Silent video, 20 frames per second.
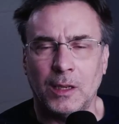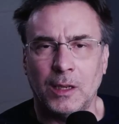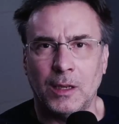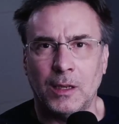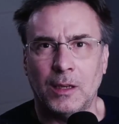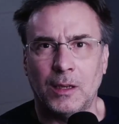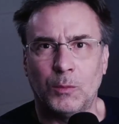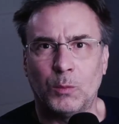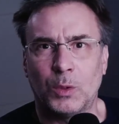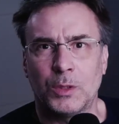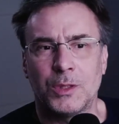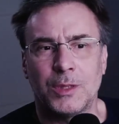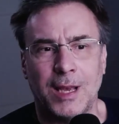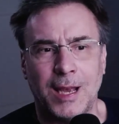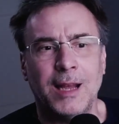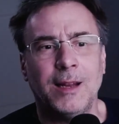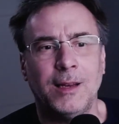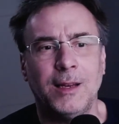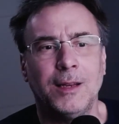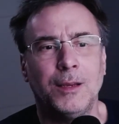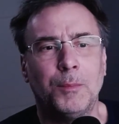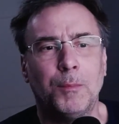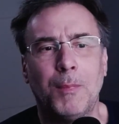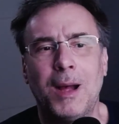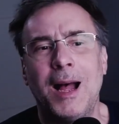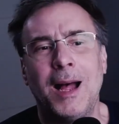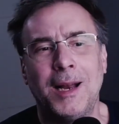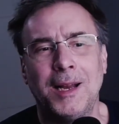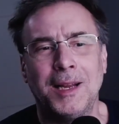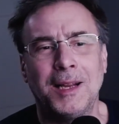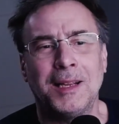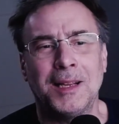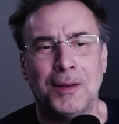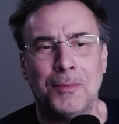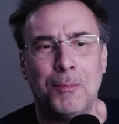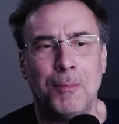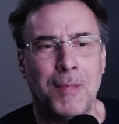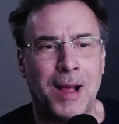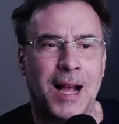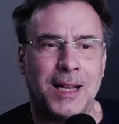It was enigmatic
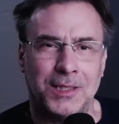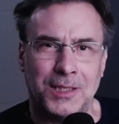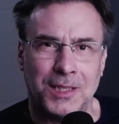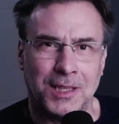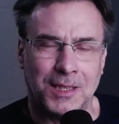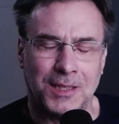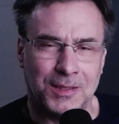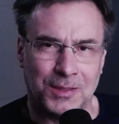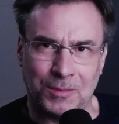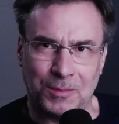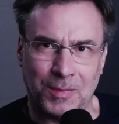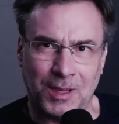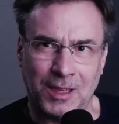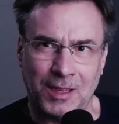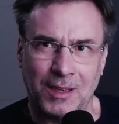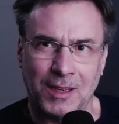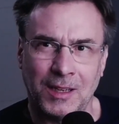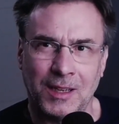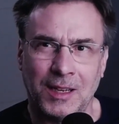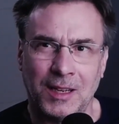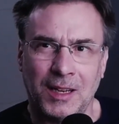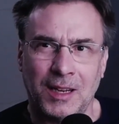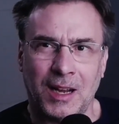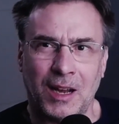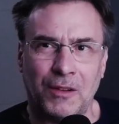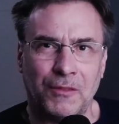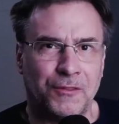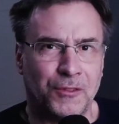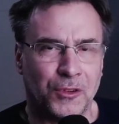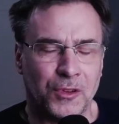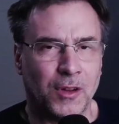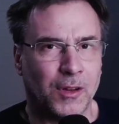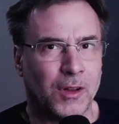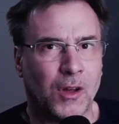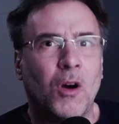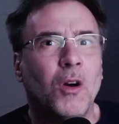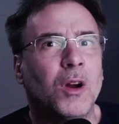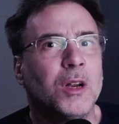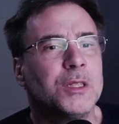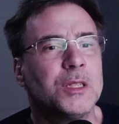and magic to me. And for the
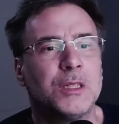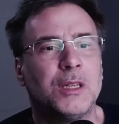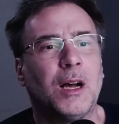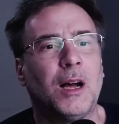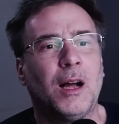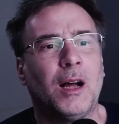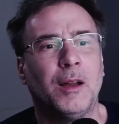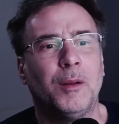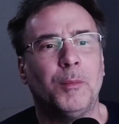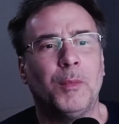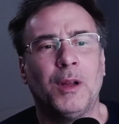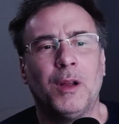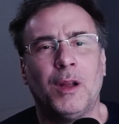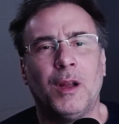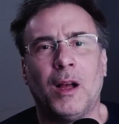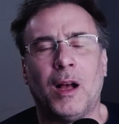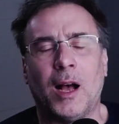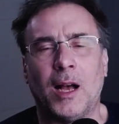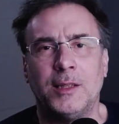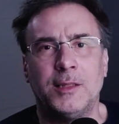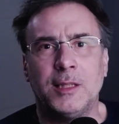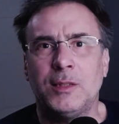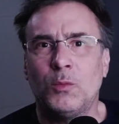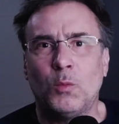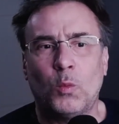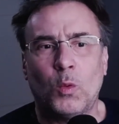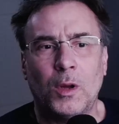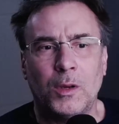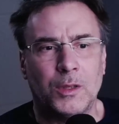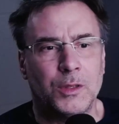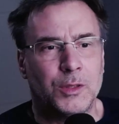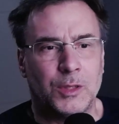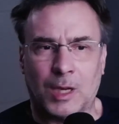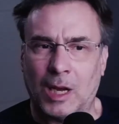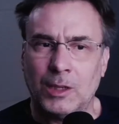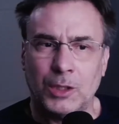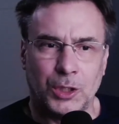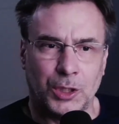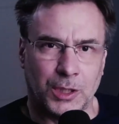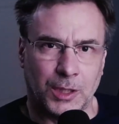longest time, I didn't want to
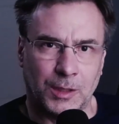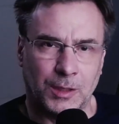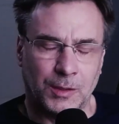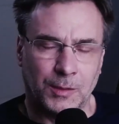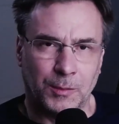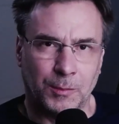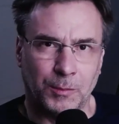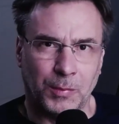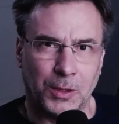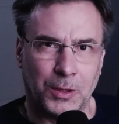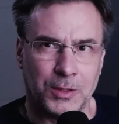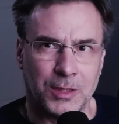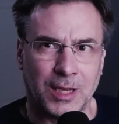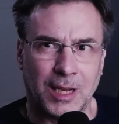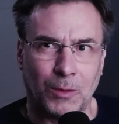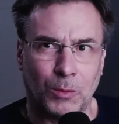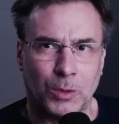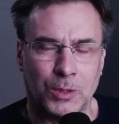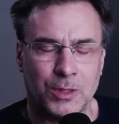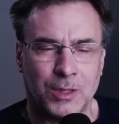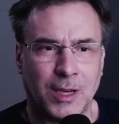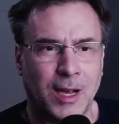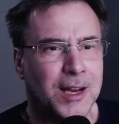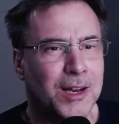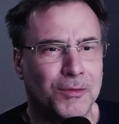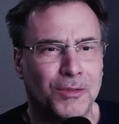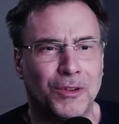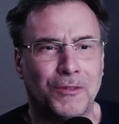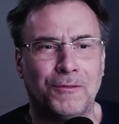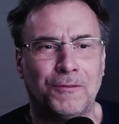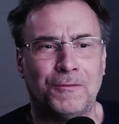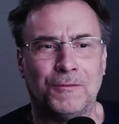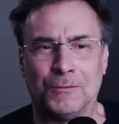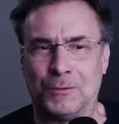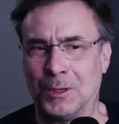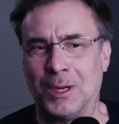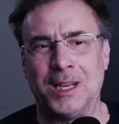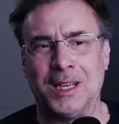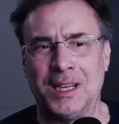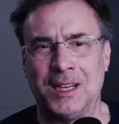touch it because I was kind of
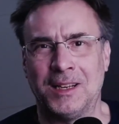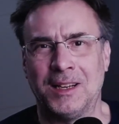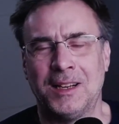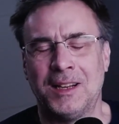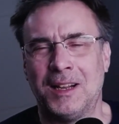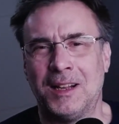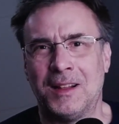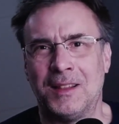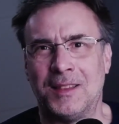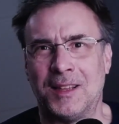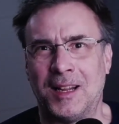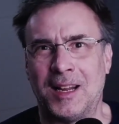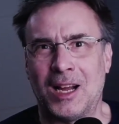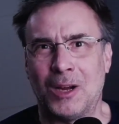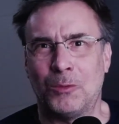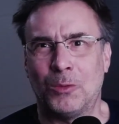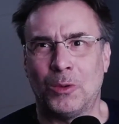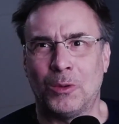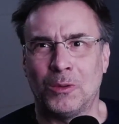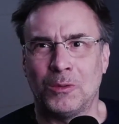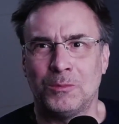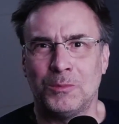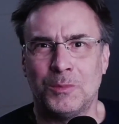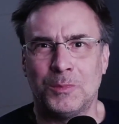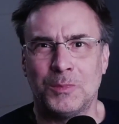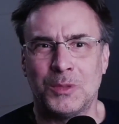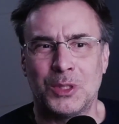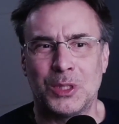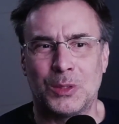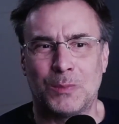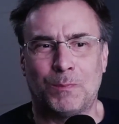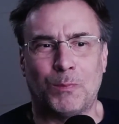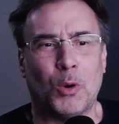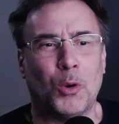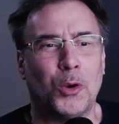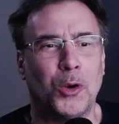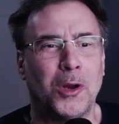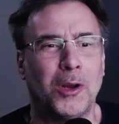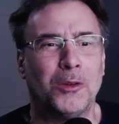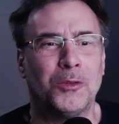afraid that I will
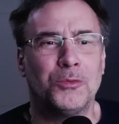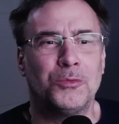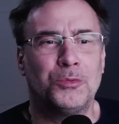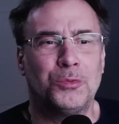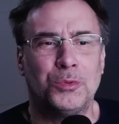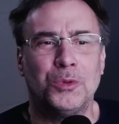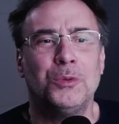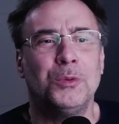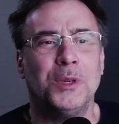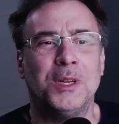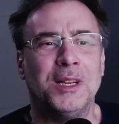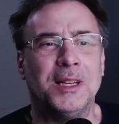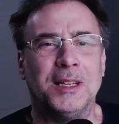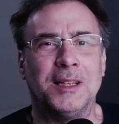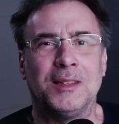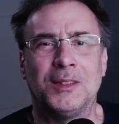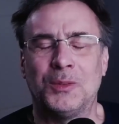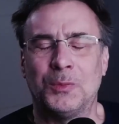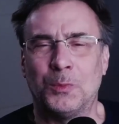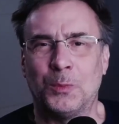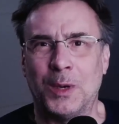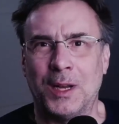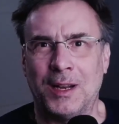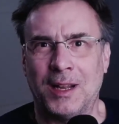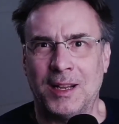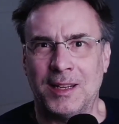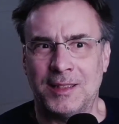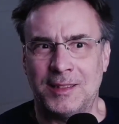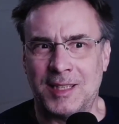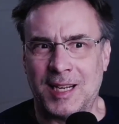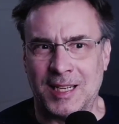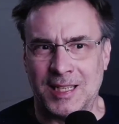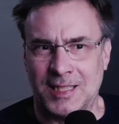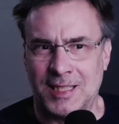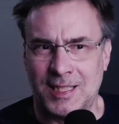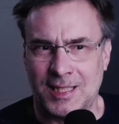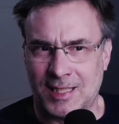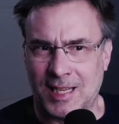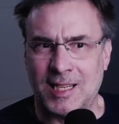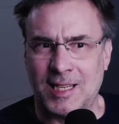spoil or ruin it when I
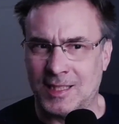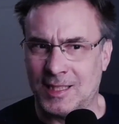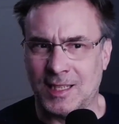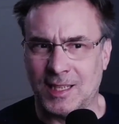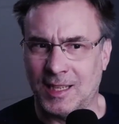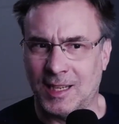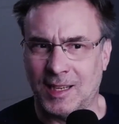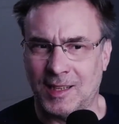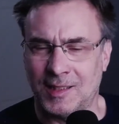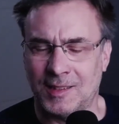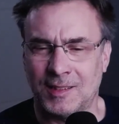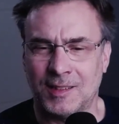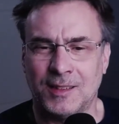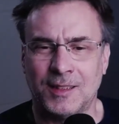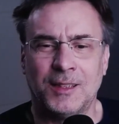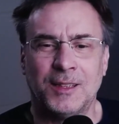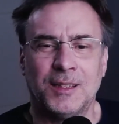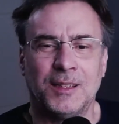dissected it.